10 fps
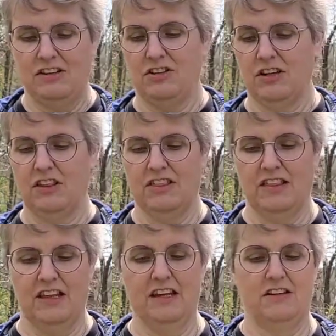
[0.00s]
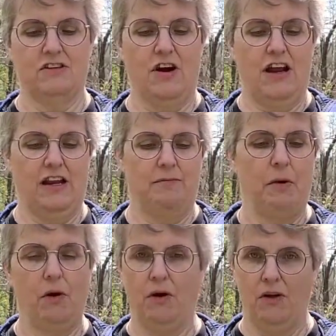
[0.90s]
took the trekking
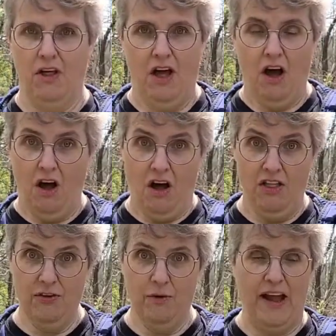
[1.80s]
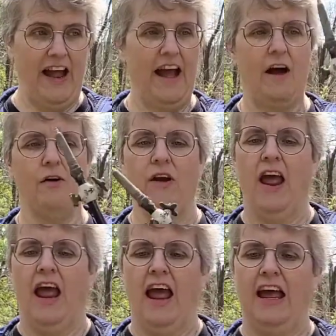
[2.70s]
pole all the way out
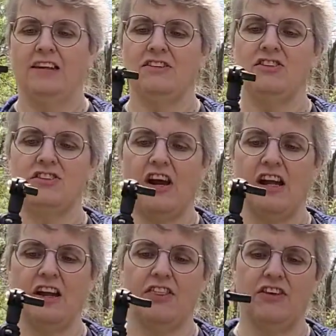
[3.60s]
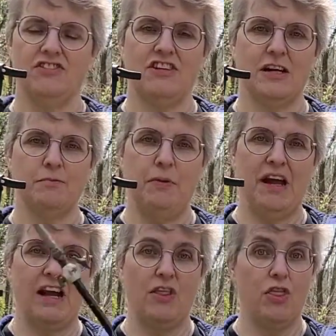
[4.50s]
and stuck the stick
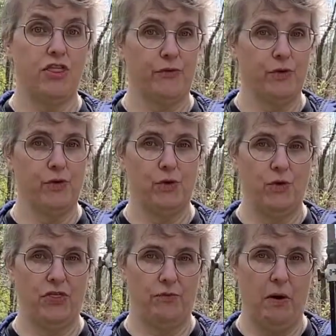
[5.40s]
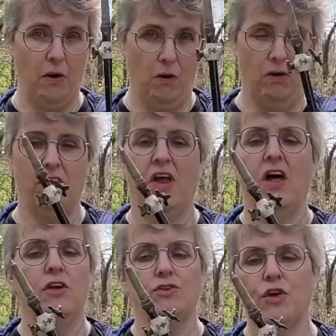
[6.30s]
pick through the pole.
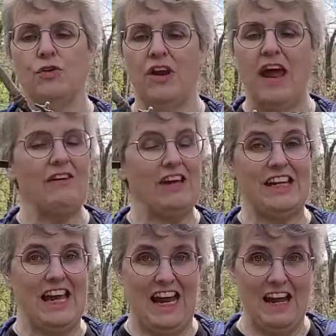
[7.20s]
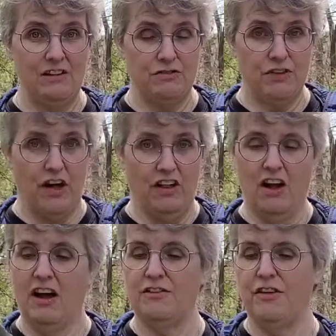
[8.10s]
So now it can't fall
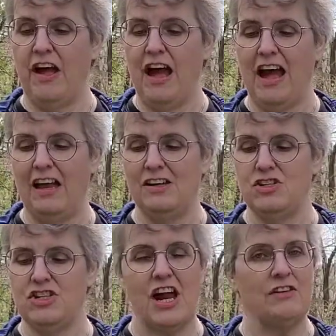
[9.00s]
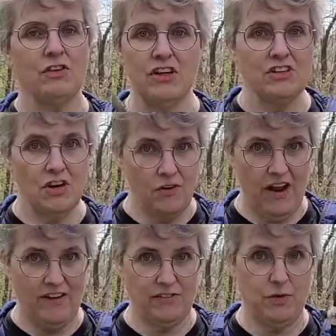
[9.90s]
off. I generally don't
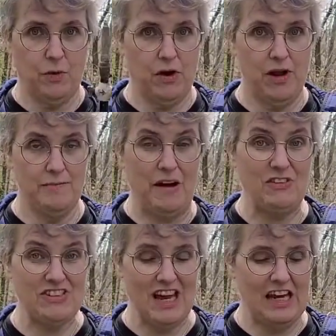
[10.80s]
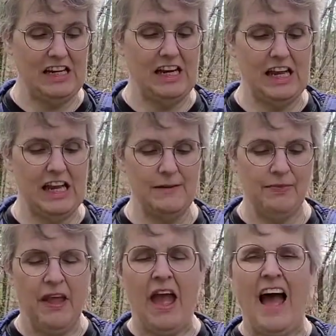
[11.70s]
have to worry about tightening it.
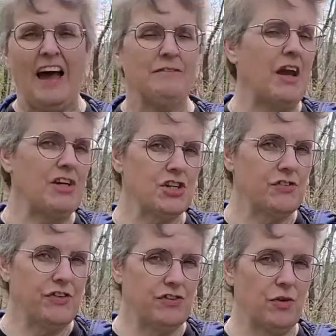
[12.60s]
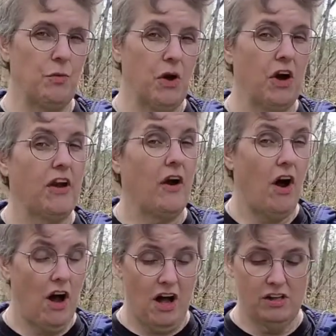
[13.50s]
I'm not sure if this will work on
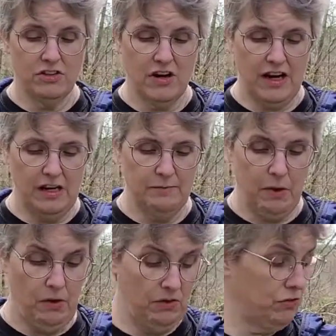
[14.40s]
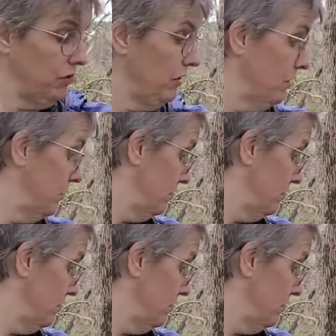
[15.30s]
all trekking poles. Uh-oh,